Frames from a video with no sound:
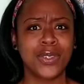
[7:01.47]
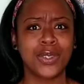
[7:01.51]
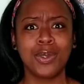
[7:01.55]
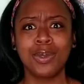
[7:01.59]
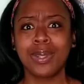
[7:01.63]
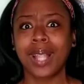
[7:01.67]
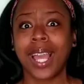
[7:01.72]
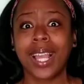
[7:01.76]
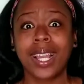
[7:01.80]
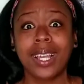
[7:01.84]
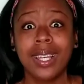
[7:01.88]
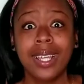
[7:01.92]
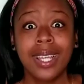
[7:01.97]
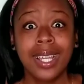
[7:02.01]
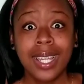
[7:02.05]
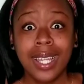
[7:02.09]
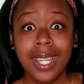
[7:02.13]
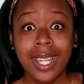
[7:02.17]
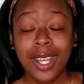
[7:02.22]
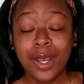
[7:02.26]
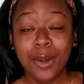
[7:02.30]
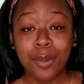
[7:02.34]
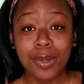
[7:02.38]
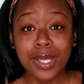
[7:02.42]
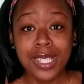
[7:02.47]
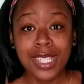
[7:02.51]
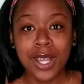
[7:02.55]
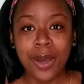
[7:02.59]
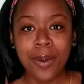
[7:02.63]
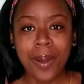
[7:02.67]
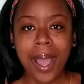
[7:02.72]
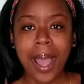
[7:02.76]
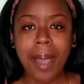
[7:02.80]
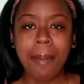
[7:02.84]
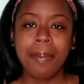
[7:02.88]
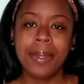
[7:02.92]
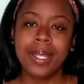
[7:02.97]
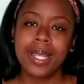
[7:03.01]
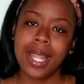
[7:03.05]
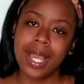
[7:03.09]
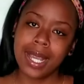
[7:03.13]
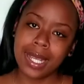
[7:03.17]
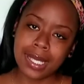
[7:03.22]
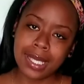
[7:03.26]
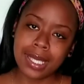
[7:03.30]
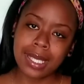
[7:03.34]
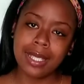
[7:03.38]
You like, what's gonna happen next?